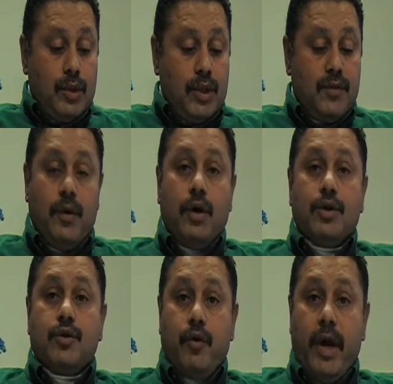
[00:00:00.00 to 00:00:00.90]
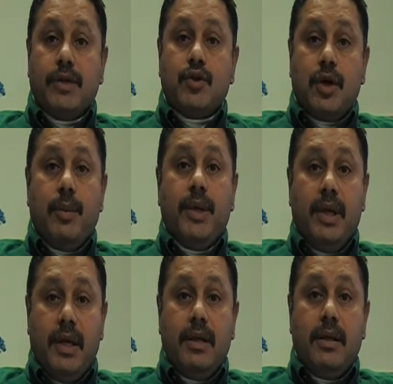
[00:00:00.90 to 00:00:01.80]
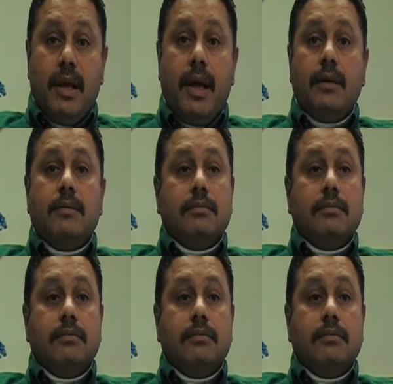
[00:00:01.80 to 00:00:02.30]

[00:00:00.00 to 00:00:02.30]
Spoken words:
as far as grants coming in and that.